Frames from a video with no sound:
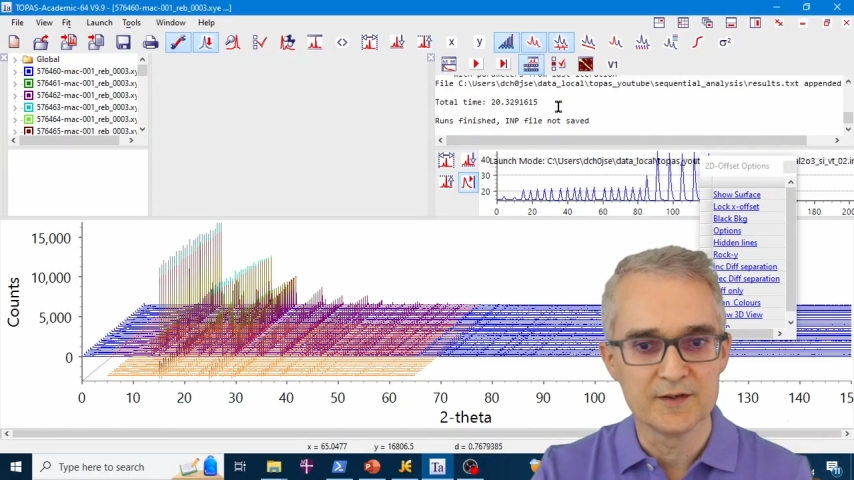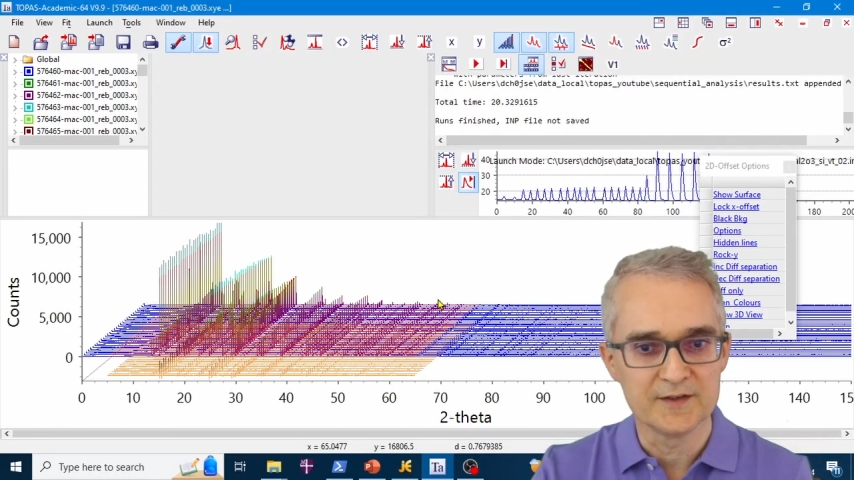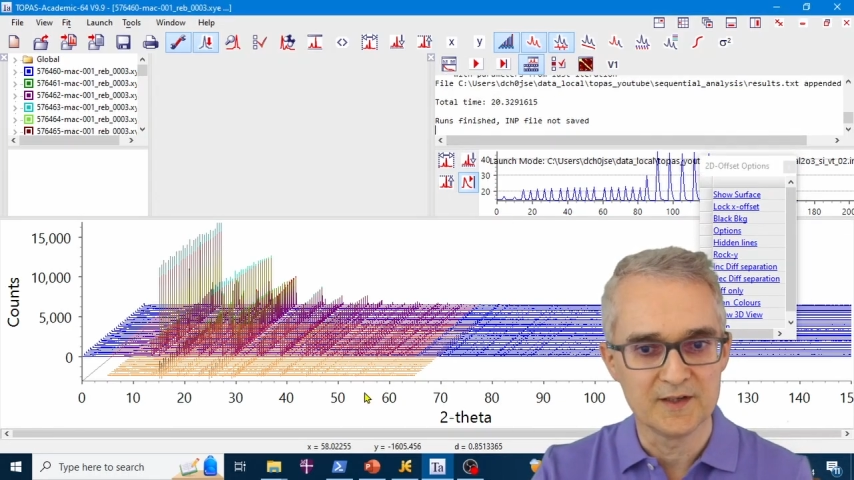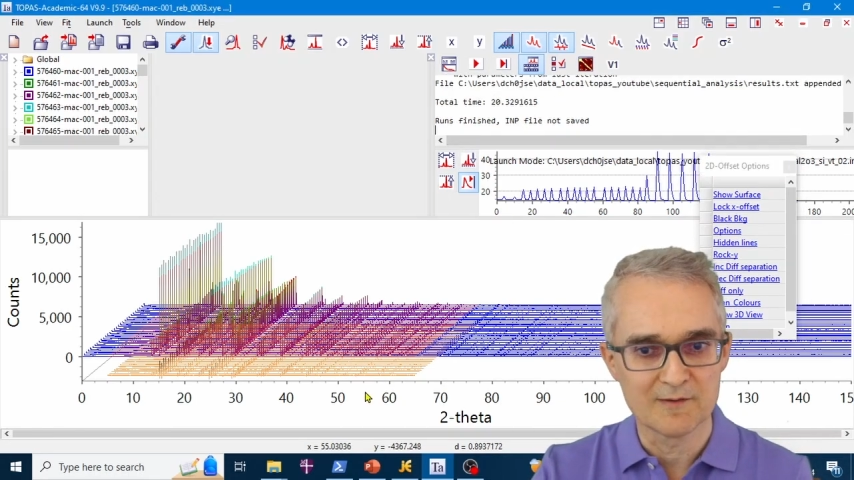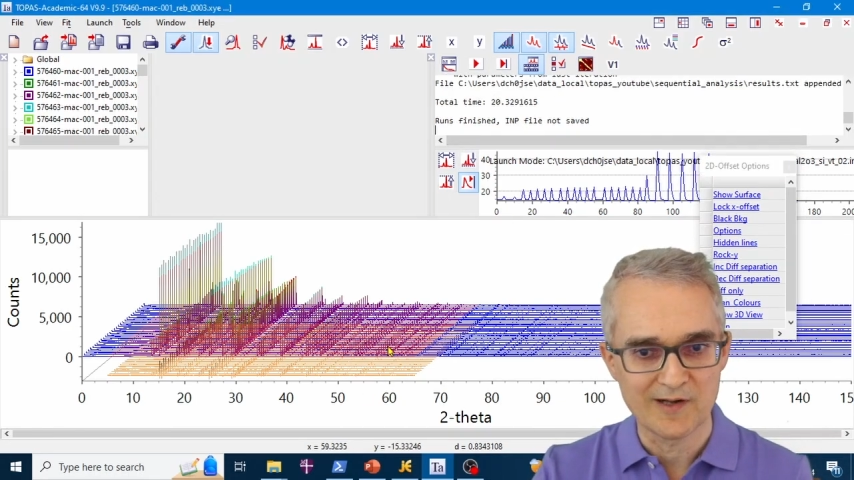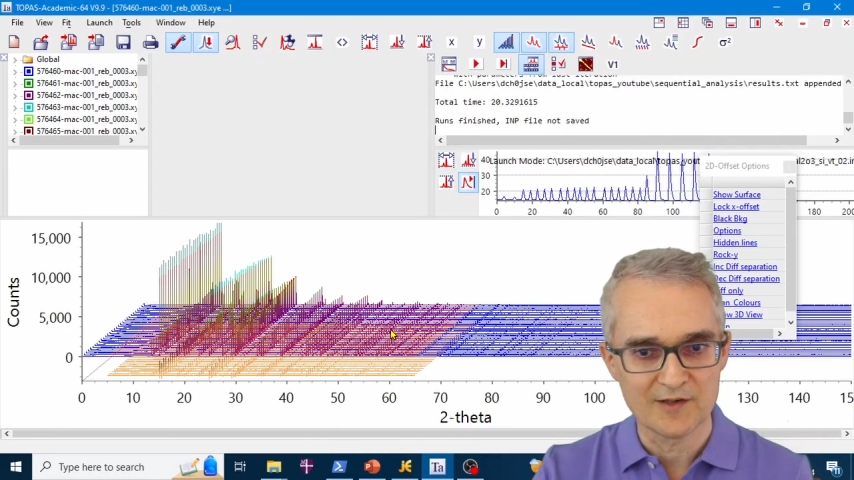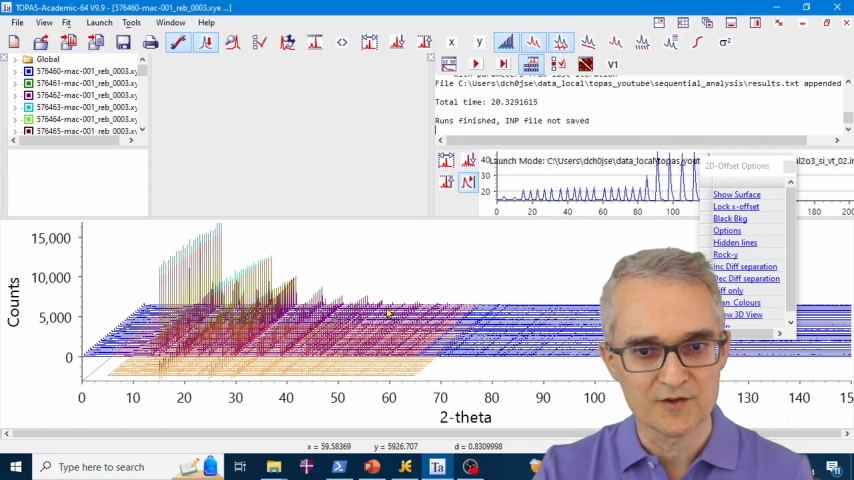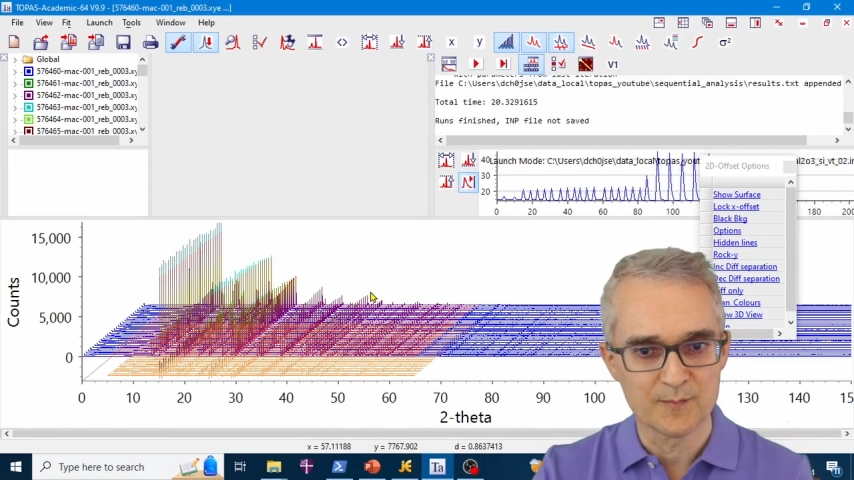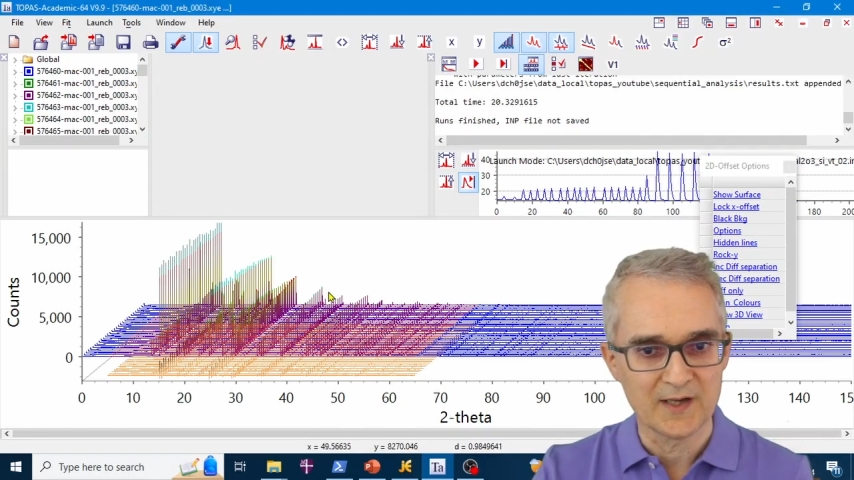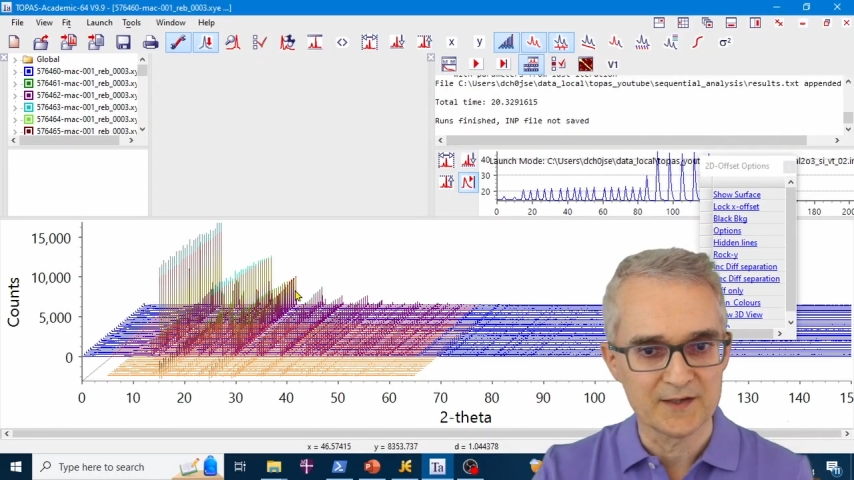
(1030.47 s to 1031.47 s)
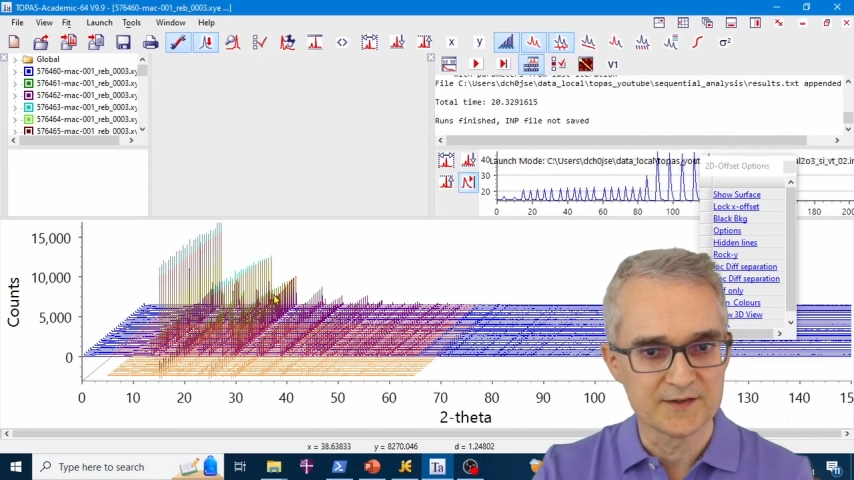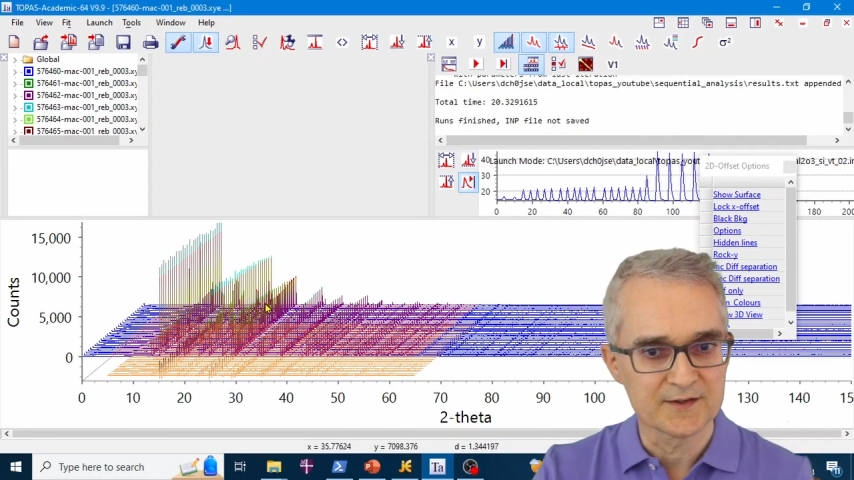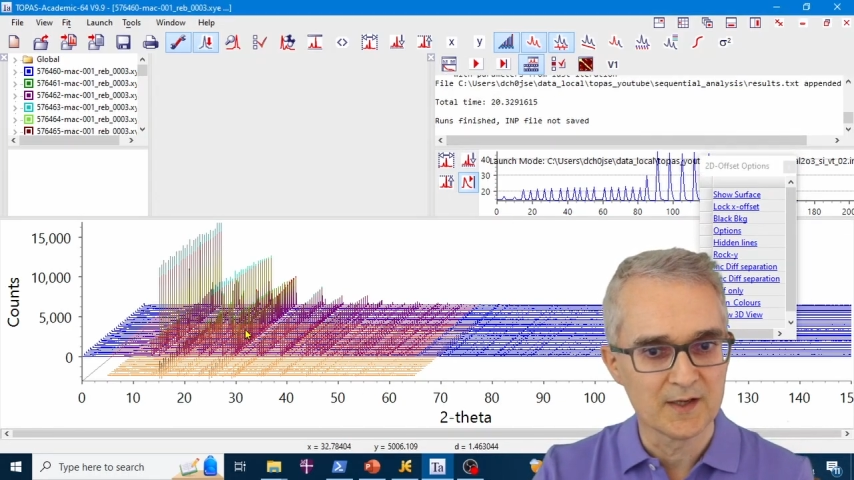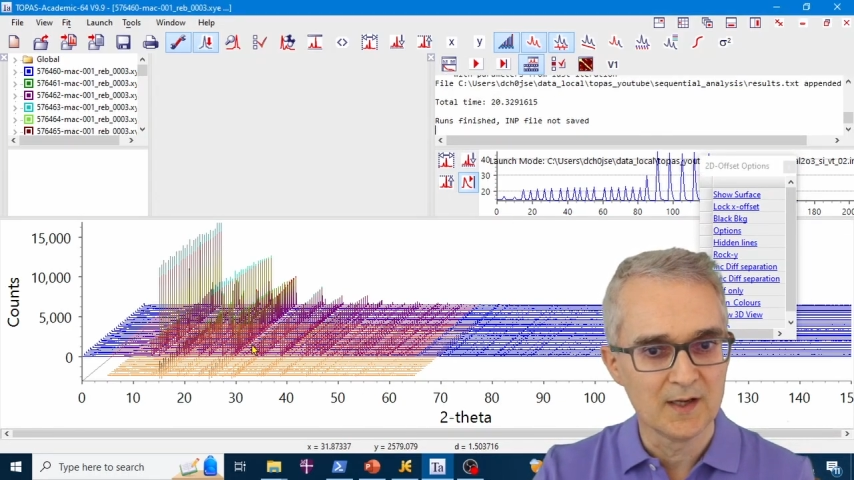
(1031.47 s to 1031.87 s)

diffraction patterns,